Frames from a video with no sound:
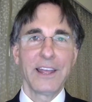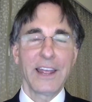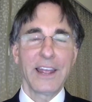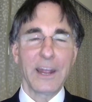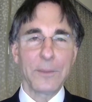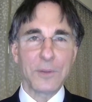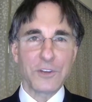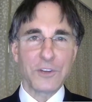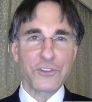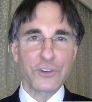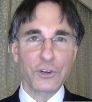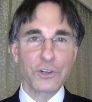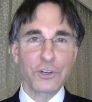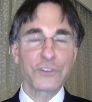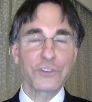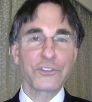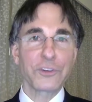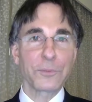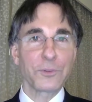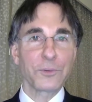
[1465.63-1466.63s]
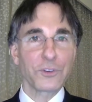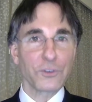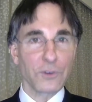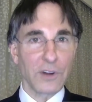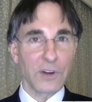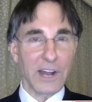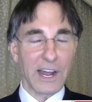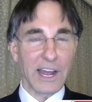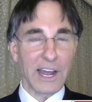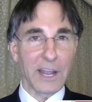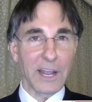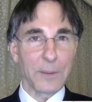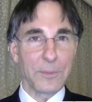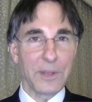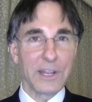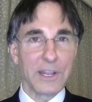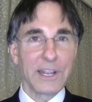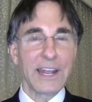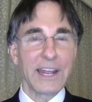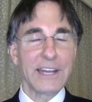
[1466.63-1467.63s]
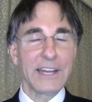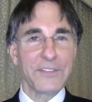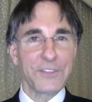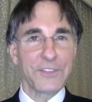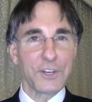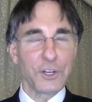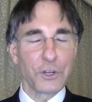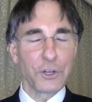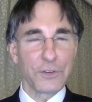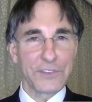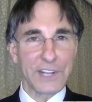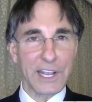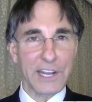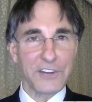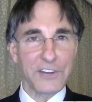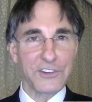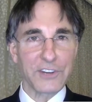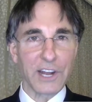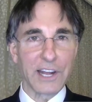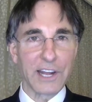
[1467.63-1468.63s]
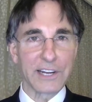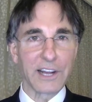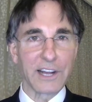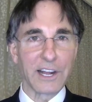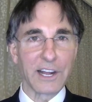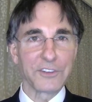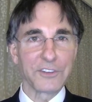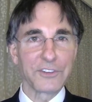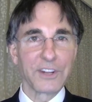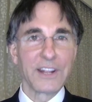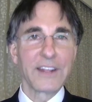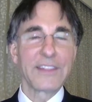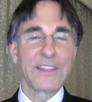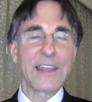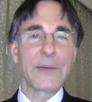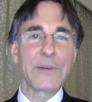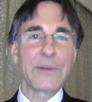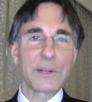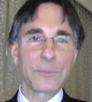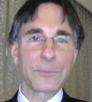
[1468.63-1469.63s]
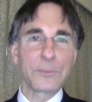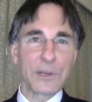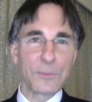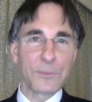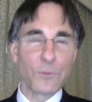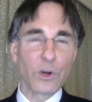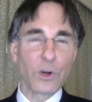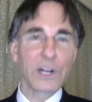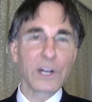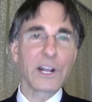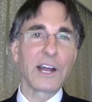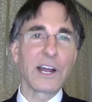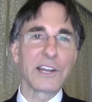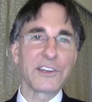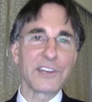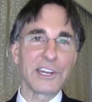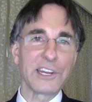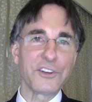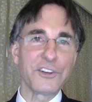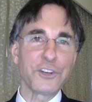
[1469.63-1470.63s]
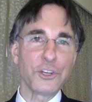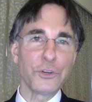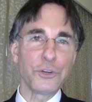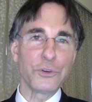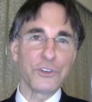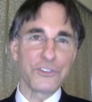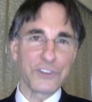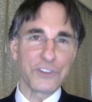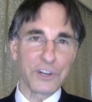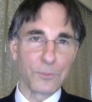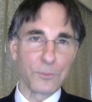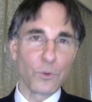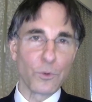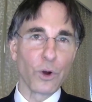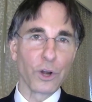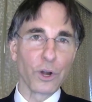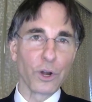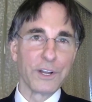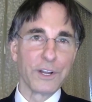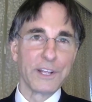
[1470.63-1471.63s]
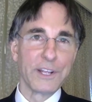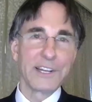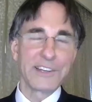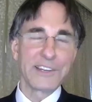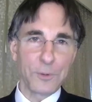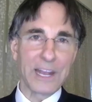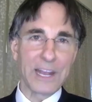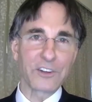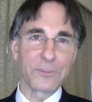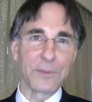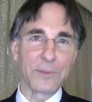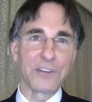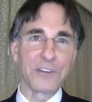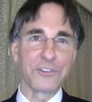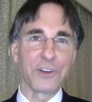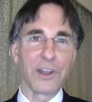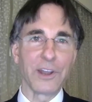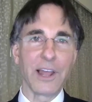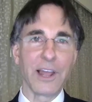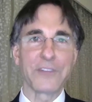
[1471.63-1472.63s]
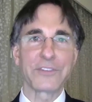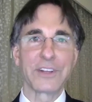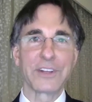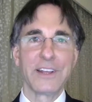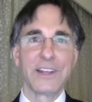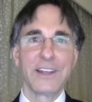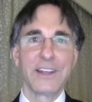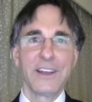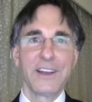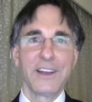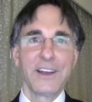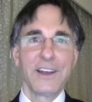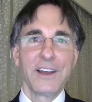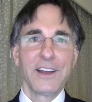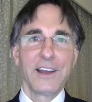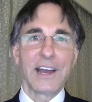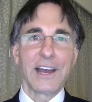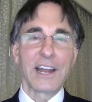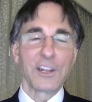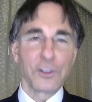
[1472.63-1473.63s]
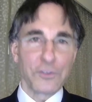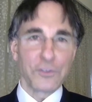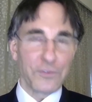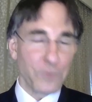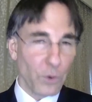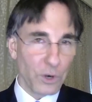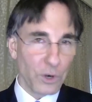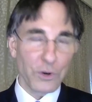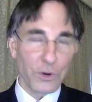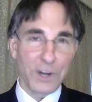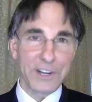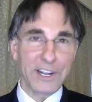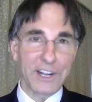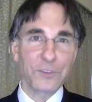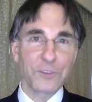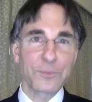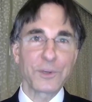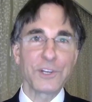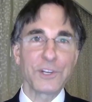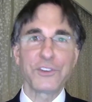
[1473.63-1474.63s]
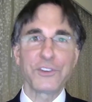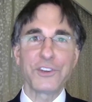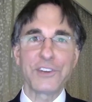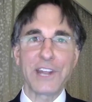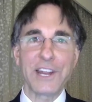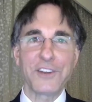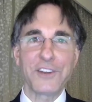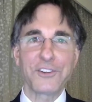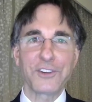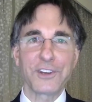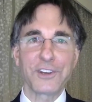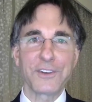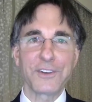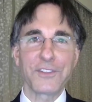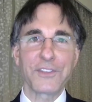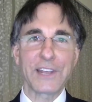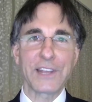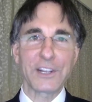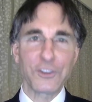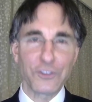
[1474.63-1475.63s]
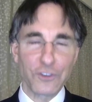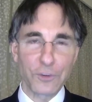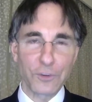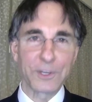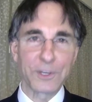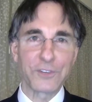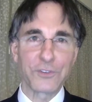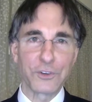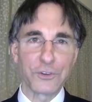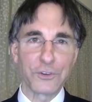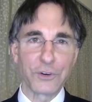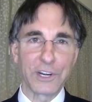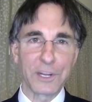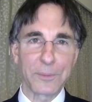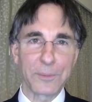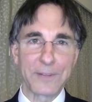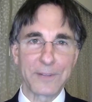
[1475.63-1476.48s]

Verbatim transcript: And be sure to subscribe and hit the notification icons. That way I can bring more content to you and share more to help you maximize your life. I look forward to our next presentation. Thank you so much for joining.